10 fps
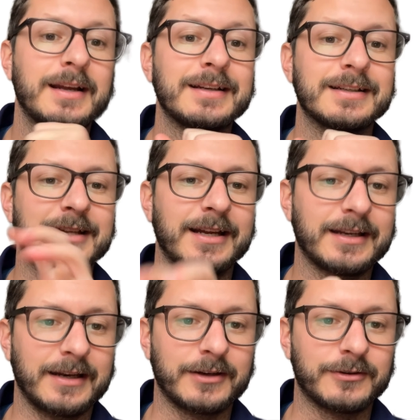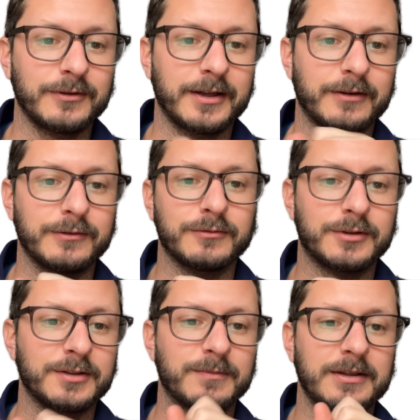to take in natural language, which
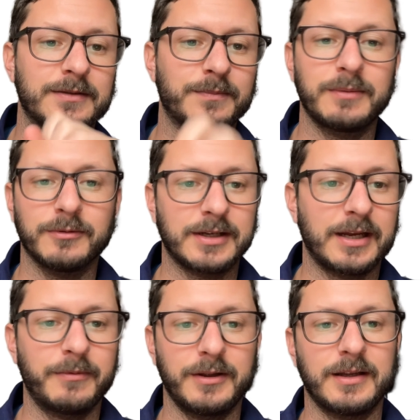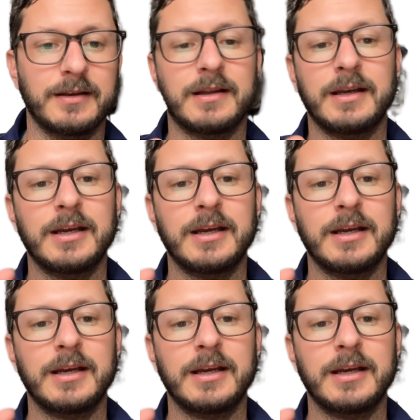just means people typing in